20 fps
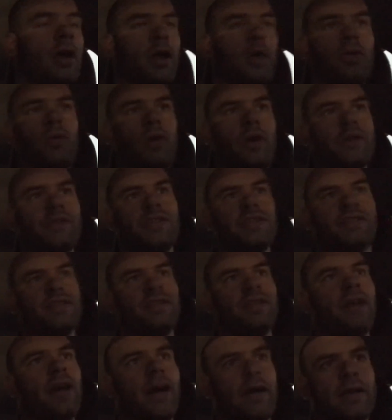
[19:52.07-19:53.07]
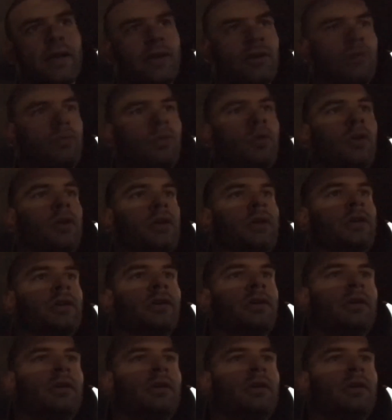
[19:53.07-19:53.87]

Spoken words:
Otherwise, it's not going to work.